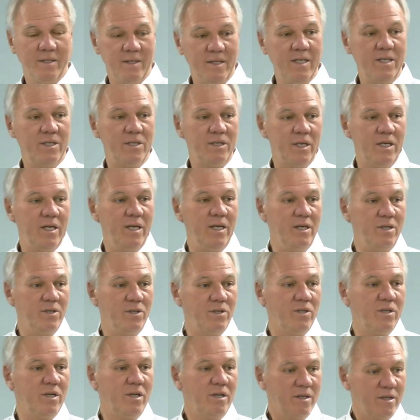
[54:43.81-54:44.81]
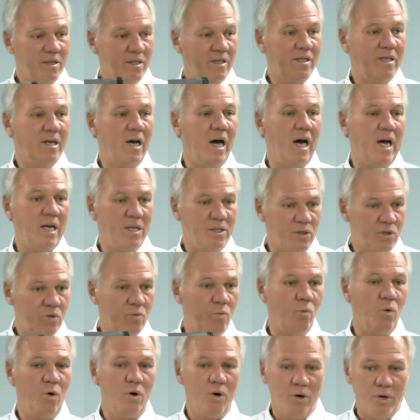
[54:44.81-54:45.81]
This is
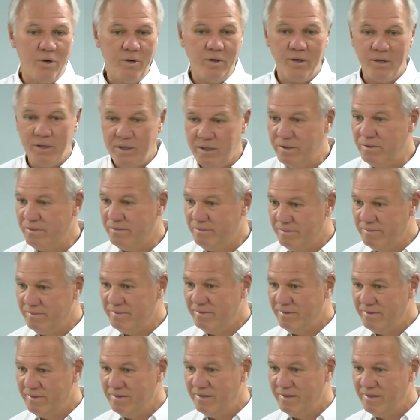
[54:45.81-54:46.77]
God's Word. Amen.